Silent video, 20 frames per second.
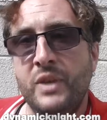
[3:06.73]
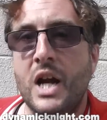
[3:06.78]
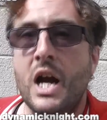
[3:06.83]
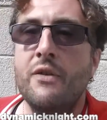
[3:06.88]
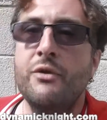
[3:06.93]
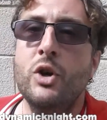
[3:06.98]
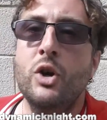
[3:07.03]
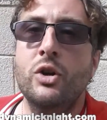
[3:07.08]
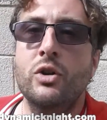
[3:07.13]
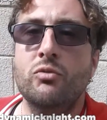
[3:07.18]

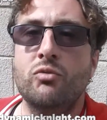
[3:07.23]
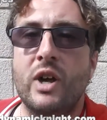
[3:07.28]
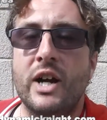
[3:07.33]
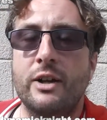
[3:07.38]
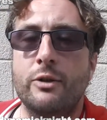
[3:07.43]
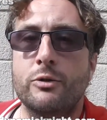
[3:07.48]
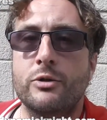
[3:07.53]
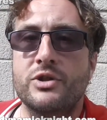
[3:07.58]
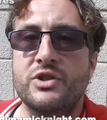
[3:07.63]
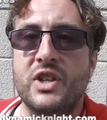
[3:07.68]
I've gone on
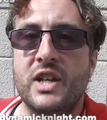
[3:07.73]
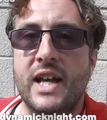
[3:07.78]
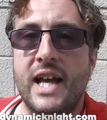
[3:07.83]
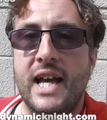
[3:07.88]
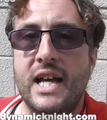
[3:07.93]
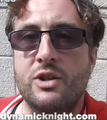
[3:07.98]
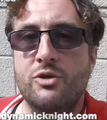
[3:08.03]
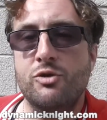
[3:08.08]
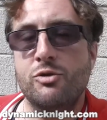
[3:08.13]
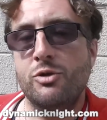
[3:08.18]
record saying
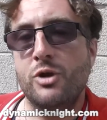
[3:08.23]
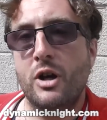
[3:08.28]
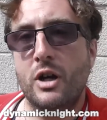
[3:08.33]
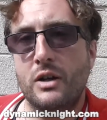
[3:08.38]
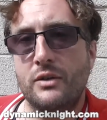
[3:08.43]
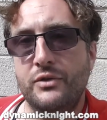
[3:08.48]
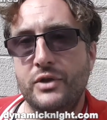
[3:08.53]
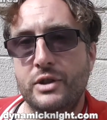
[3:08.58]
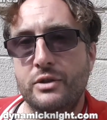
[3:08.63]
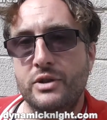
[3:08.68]
Andrew
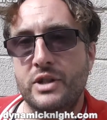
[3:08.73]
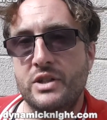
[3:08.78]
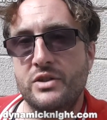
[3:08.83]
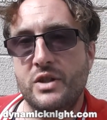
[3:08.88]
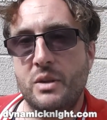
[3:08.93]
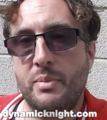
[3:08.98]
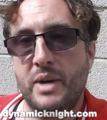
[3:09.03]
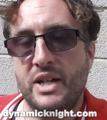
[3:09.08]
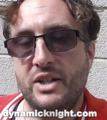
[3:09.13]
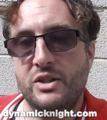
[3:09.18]
Garfield
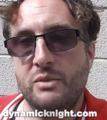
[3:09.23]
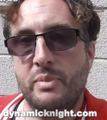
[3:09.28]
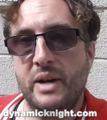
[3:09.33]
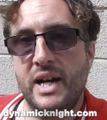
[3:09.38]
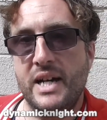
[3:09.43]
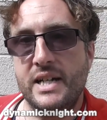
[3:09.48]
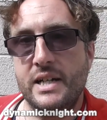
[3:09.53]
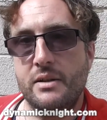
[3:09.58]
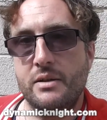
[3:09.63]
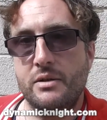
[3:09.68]
is the best
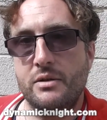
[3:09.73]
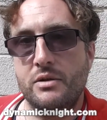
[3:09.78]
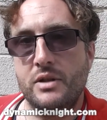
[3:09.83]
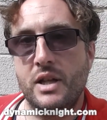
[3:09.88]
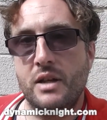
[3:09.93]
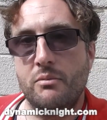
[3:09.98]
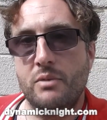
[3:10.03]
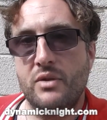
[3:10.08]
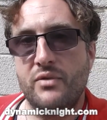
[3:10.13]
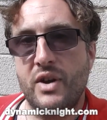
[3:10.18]
Spidey
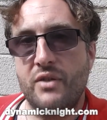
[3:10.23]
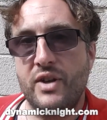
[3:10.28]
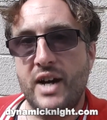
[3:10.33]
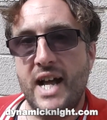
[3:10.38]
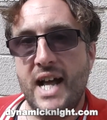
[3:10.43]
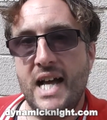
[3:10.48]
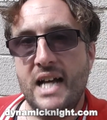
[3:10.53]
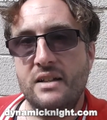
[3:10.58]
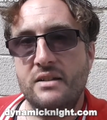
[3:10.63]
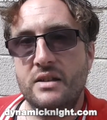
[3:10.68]
that we've ever
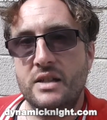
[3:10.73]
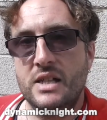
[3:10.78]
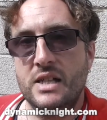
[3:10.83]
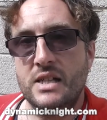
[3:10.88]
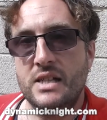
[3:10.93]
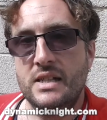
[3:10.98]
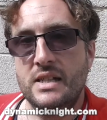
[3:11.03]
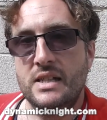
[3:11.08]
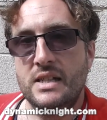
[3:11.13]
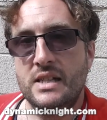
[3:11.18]
had.
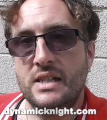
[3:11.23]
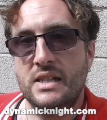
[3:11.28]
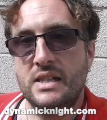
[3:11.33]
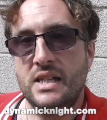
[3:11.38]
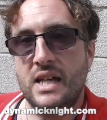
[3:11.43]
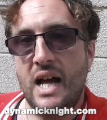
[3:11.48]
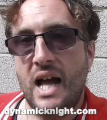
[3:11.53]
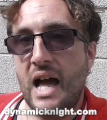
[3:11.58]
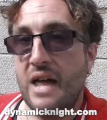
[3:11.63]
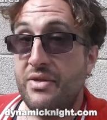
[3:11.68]

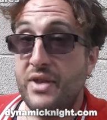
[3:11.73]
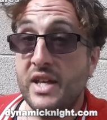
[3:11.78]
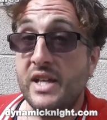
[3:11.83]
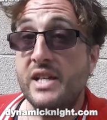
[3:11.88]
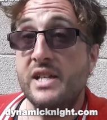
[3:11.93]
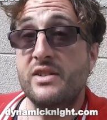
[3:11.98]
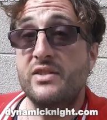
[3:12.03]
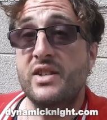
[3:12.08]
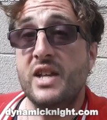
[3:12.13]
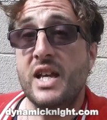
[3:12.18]
I think
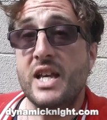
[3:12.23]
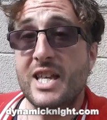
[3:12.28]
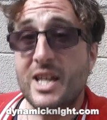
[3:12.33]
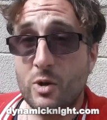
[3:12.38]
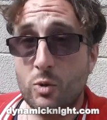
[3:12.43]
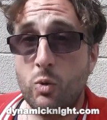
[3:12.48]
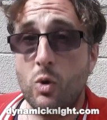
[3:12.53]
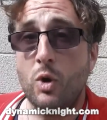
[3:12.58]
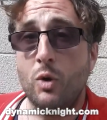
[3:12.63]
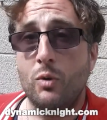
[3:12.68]
he's
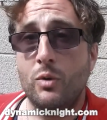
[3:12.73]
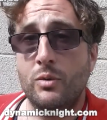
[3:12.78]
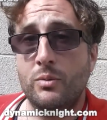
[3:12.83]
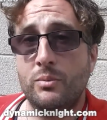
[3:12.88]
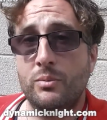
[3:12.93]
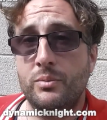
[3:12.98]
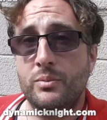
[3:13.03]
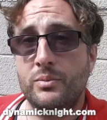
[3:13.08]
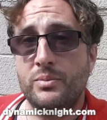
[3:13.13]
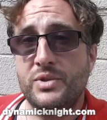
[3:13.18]
equal
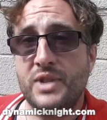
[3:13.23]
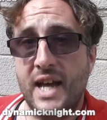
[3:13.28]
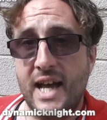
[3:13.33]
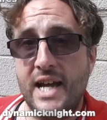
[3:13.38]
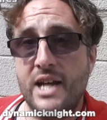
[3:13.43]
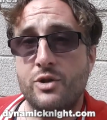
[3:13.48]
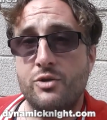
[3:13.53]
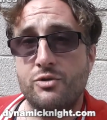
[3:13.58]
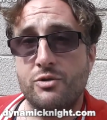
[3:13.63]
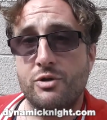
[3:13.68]
to
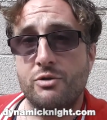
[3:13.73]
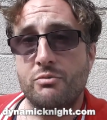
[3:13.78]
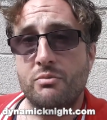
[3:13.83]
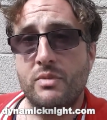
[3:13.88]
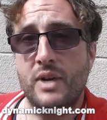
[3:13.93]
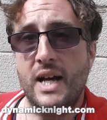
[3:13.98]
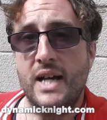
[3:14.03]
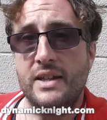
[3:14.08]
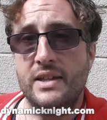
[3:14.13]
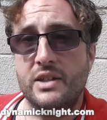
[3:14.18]
Andrew
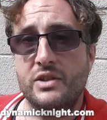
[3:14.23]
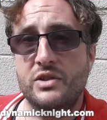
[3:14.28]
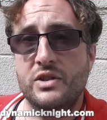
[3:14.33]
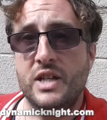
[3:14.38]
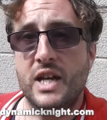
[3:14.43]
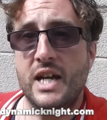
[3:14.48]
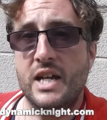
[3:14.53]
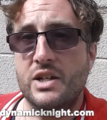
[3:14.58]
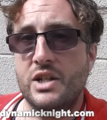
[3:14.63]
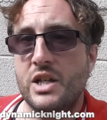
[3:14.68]
at this
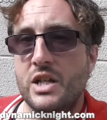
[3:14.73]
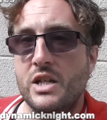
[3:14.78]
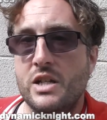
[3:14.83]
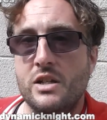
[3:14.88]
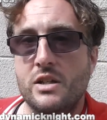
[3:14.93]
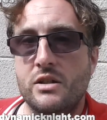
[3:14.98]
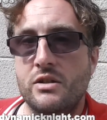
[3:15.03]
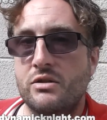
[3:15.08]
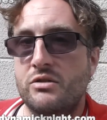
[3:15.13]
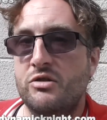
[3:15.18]
stage.
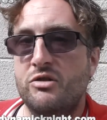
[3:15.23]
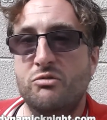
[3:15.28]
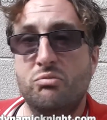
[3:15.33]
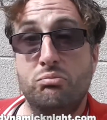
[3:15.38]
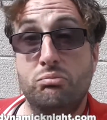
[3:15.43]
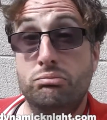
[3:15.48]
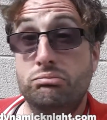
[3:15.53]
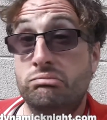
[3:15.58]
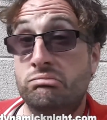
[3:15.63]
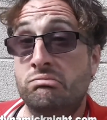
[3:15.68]
He's
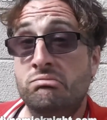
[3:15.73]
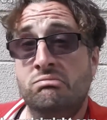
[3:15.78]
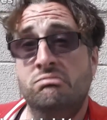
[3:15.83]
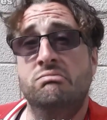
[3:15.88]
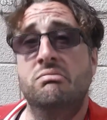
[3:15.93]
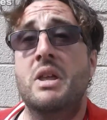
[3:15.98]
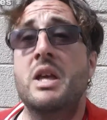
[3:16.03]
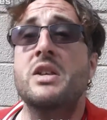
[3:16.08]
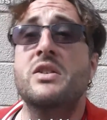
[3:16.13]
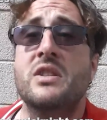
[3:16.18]

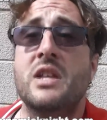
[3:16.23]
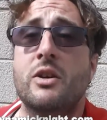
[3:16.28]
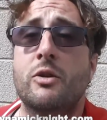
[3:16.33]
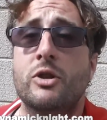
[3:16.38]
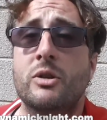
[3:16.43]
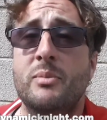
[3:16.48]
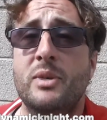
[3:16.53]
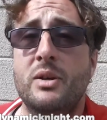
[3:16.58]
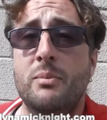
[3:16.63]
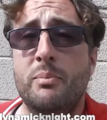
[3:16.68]
the
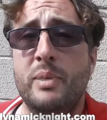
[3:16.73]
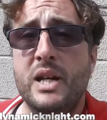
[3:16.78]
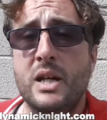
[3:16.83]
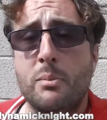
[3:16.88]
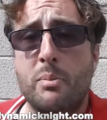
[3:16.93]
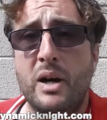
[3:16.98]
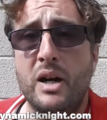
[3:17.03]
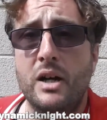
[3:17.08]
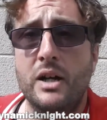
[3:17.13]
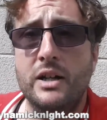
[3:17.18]
ultimate
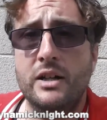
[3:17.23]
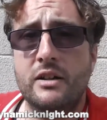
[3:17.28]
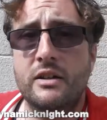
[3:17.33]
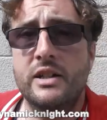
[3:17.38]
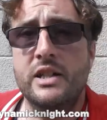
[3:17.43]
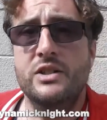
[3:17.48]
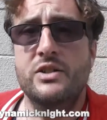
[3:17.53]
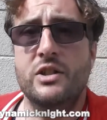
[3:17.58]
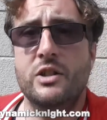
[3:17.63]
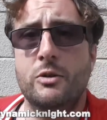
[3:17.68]
Peter Parker
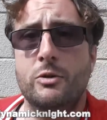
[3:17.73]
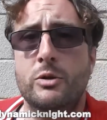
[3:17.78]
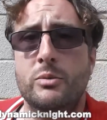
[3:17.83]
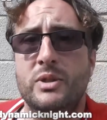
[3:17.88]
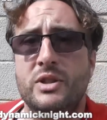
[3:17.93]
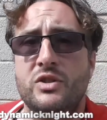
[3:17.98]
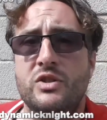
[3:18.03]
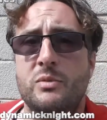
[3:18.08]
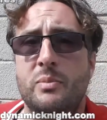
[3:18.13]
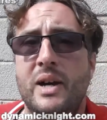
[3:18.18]
and he's the
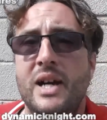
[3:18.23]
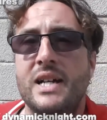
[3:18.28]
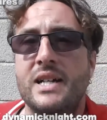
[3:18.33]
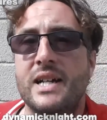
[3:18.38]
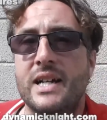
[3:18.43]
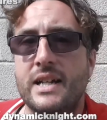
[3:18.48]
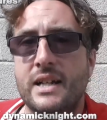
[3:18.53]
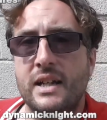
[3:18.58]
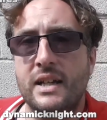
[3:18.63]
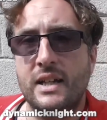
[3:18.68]
ultimate
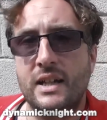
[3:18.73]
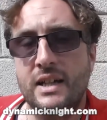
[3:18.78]
Spidey.